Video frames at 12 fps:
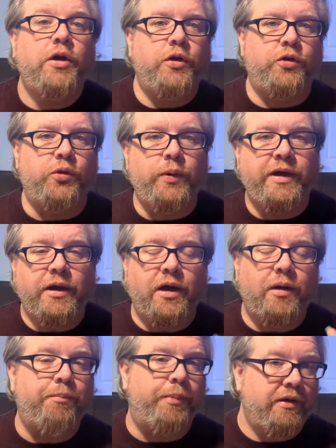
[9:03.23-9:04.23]
Doing a
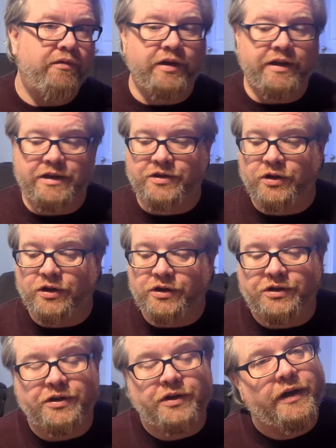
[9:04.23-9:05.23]
bit of
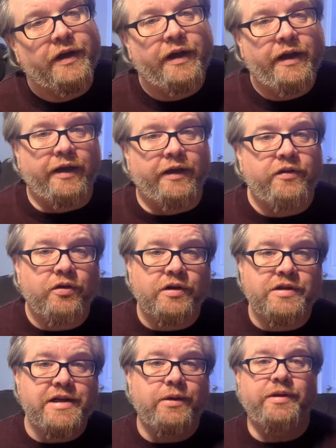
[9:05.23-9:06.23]
research, it
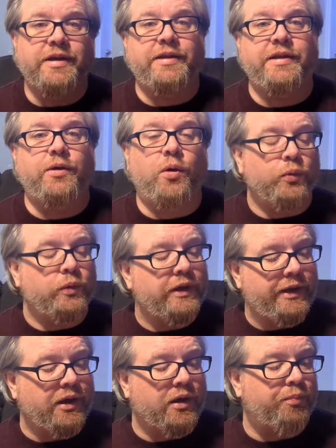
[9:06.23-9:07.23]
turns out that the
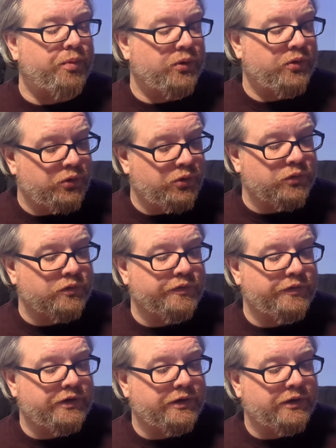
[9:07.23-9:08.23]
only
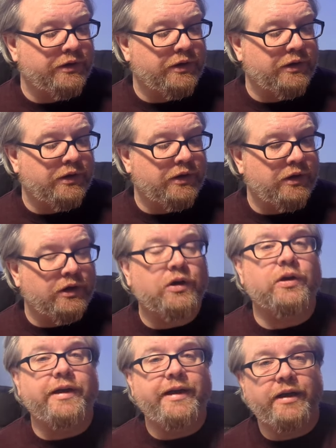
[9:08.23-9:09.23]
approved
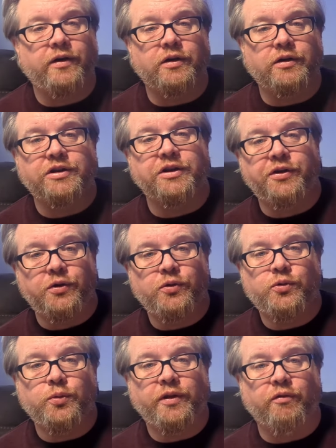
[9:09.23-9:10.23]
cleaner to
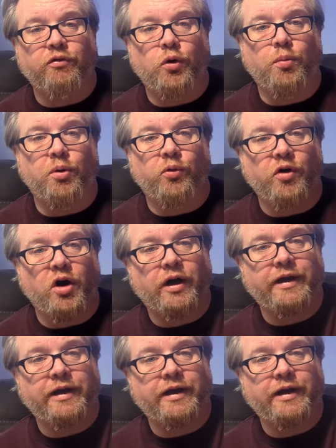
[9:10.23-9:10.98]
use with a Roborock